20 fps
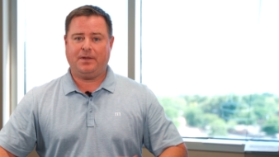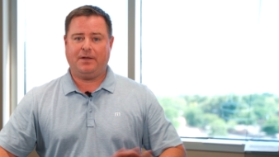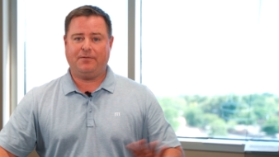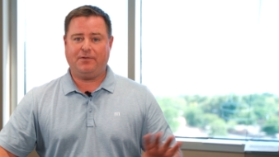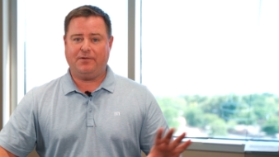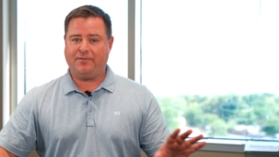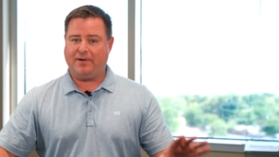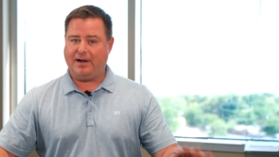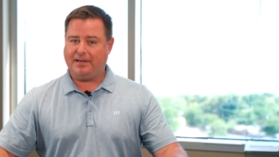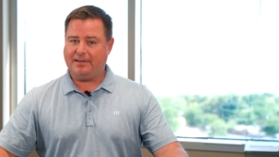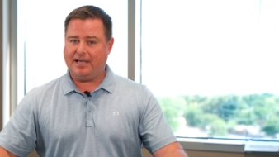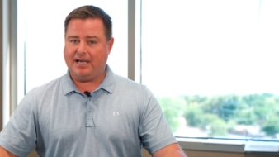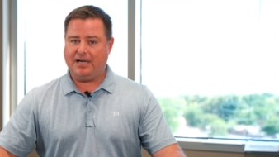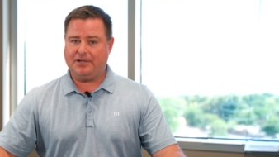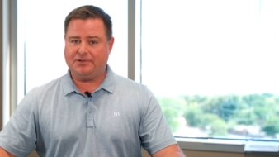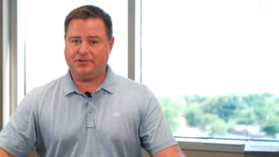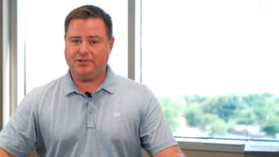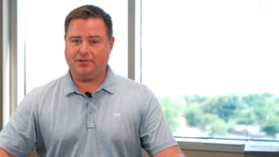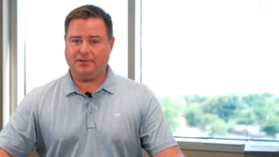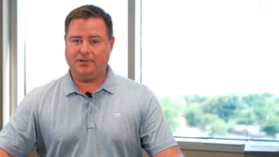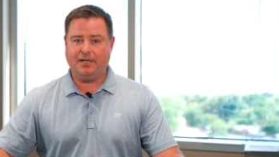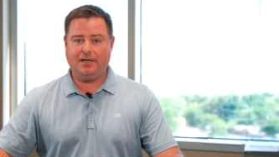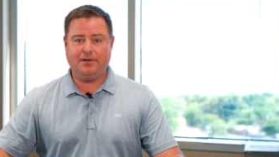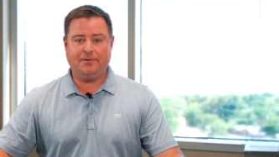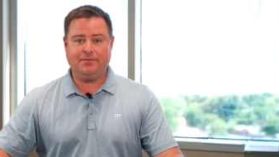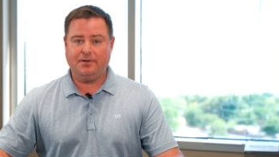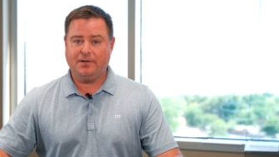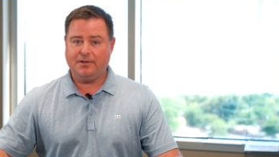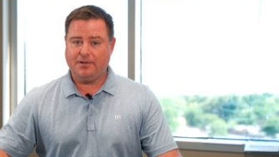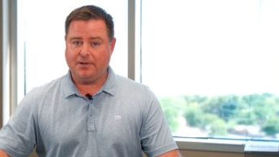If you find the house you
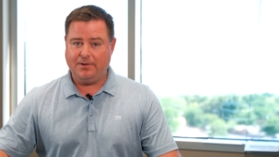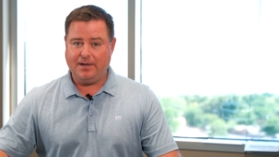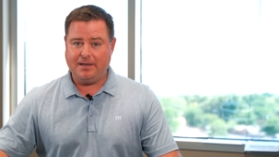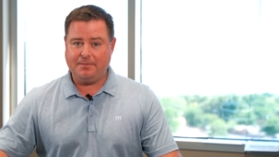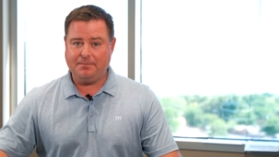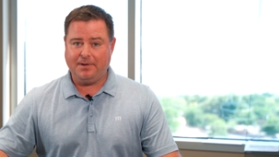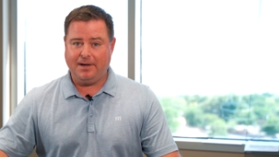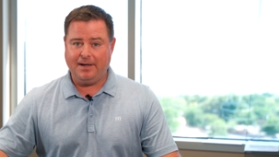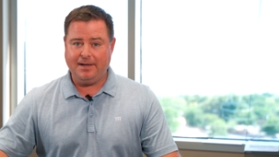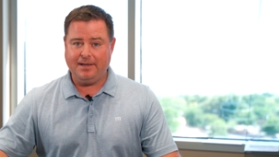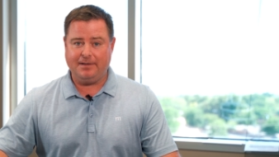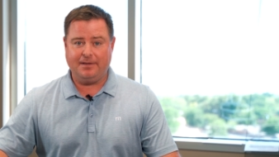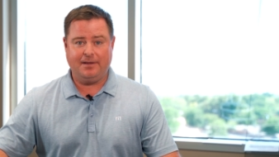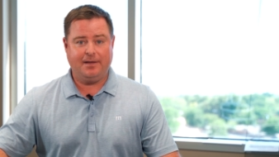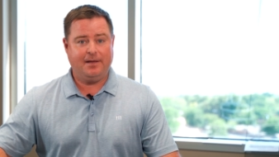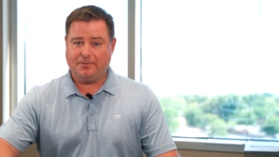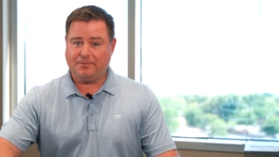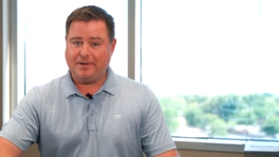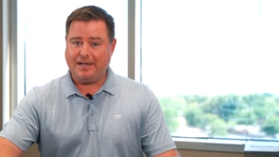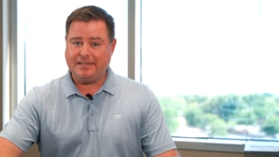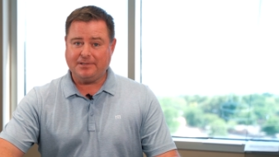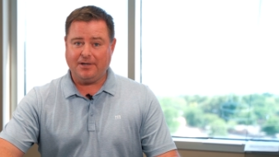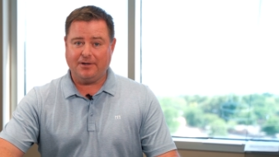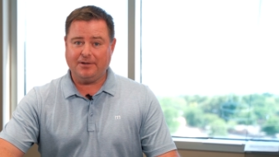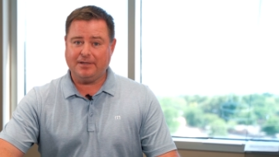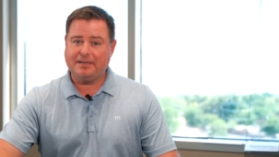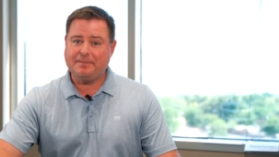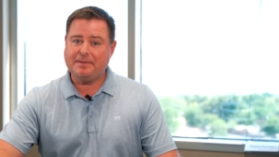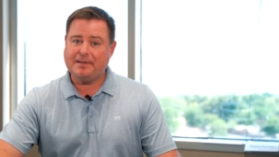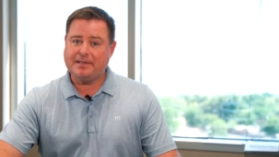love, go ahead and buy it. The rates
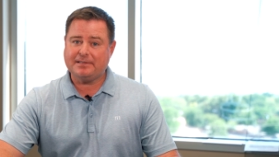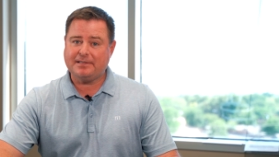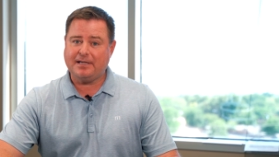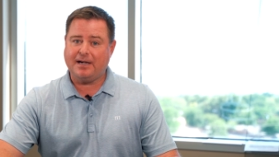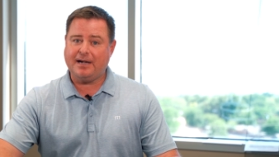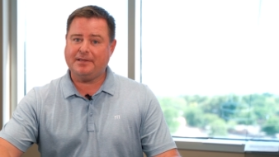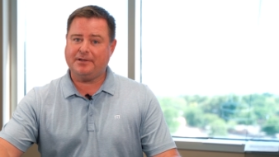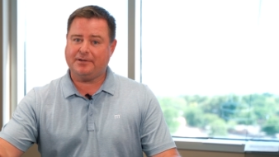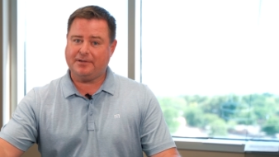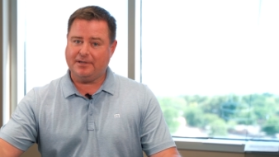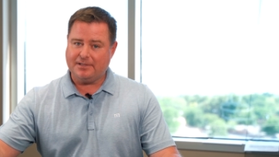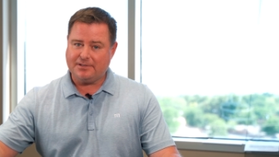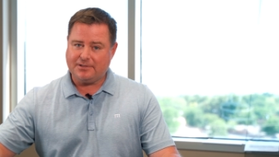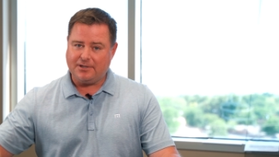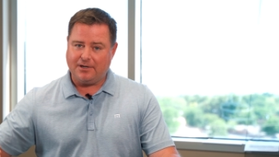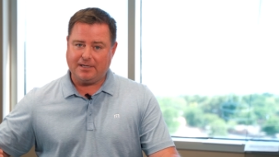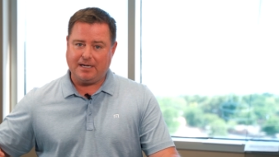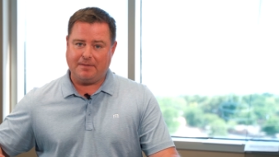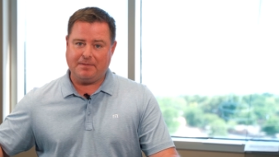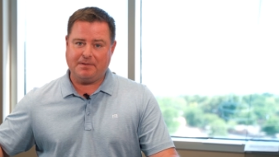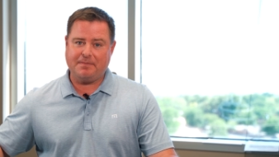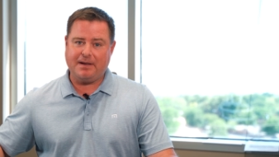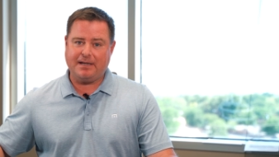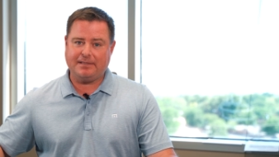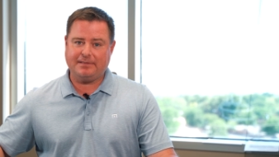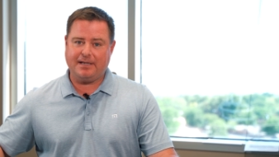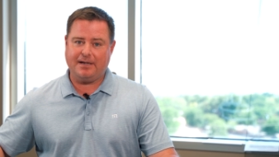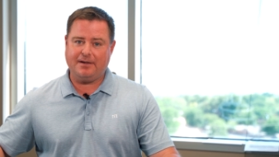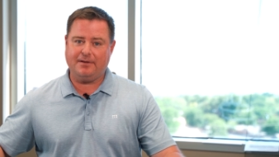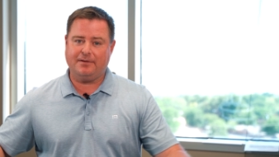aren't gonna be this high, they're gonna start coming
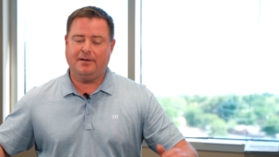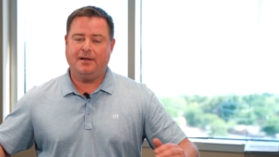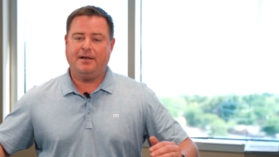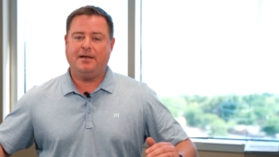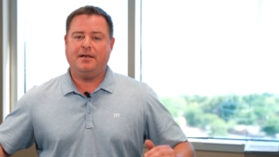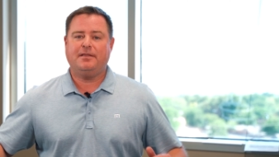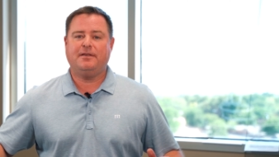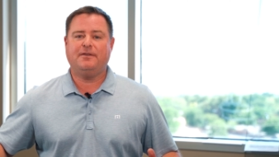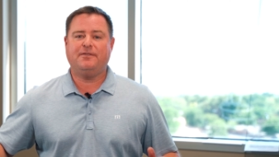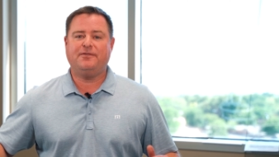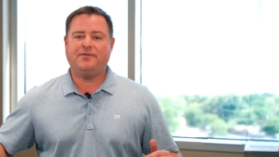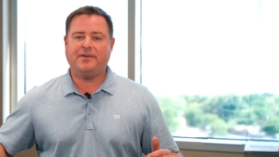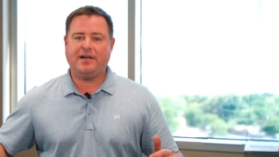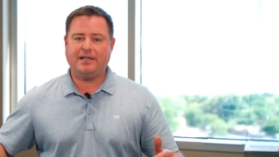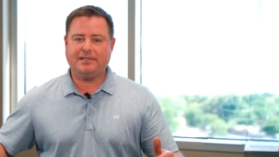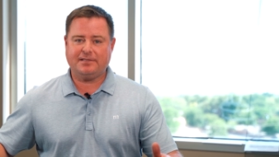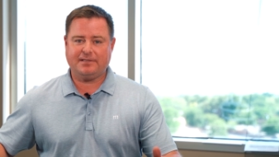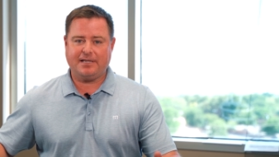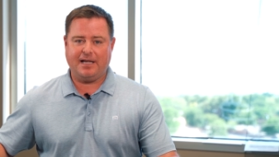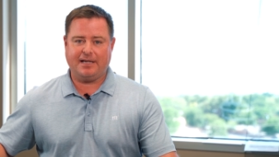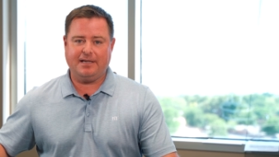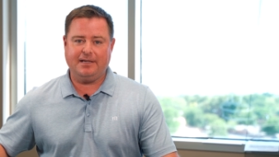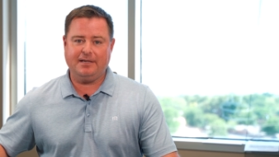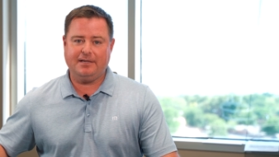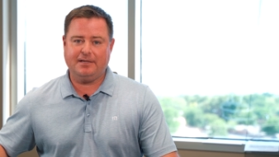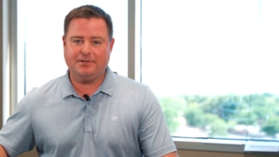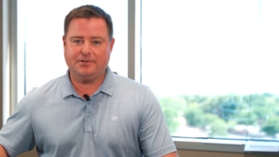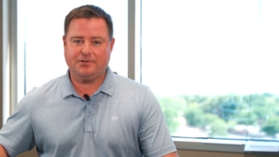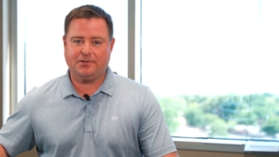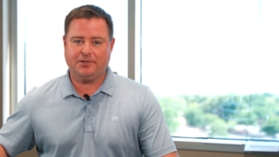back down. The Fed's taking
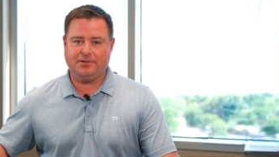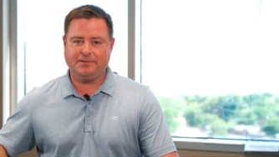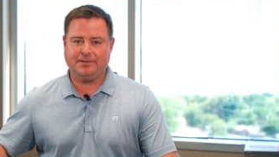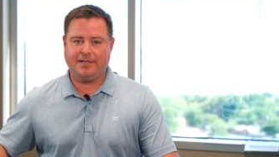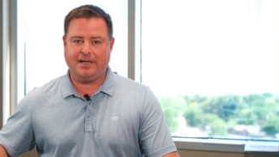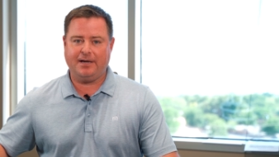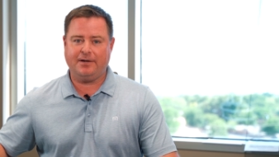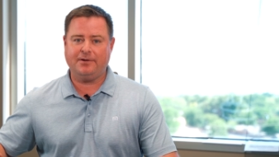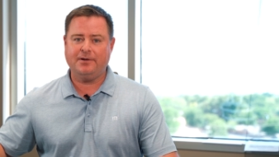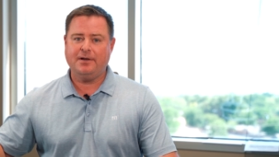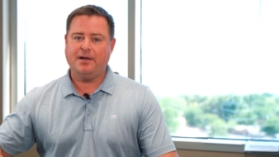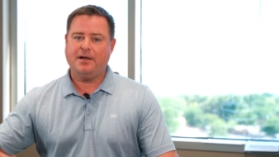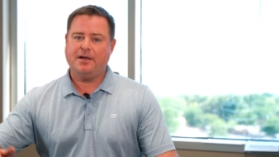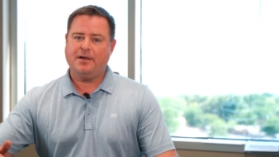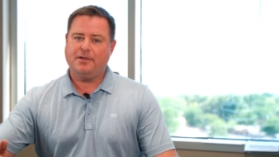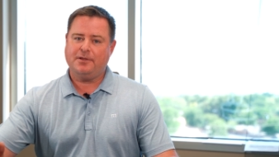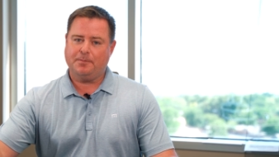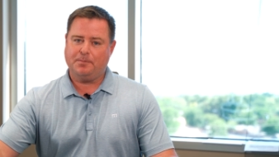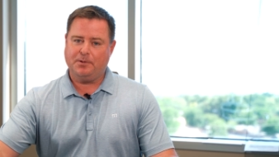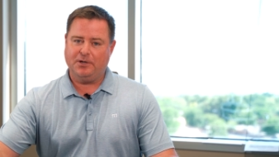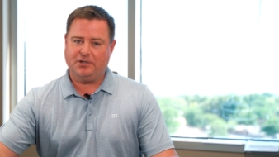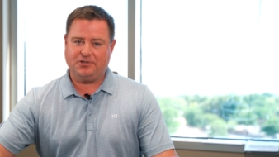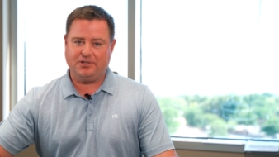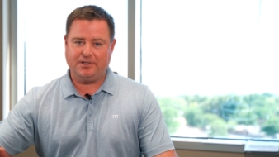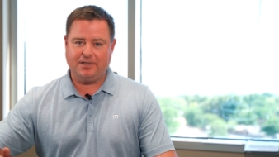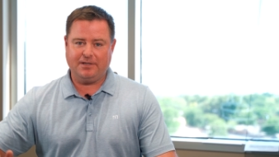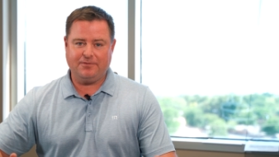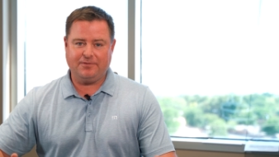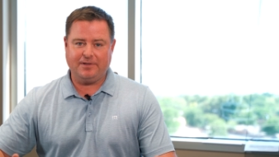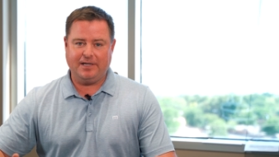control now, they're
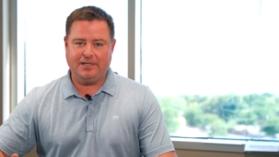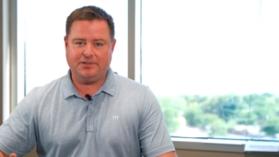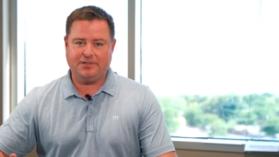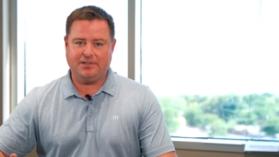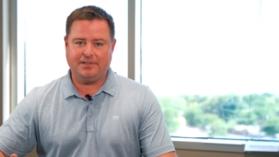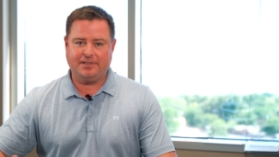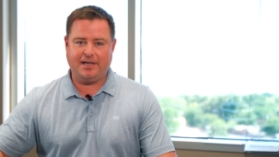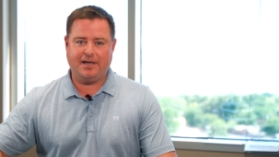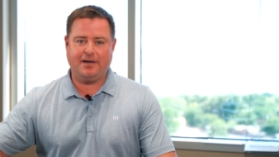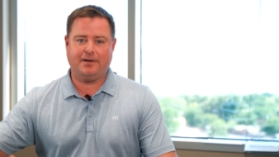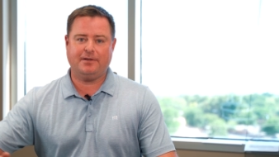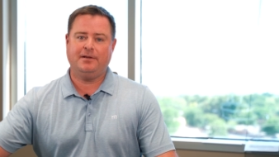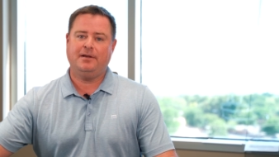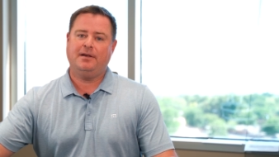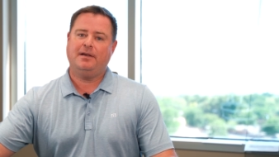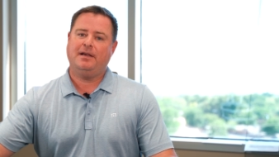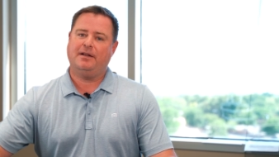pushing inflation down.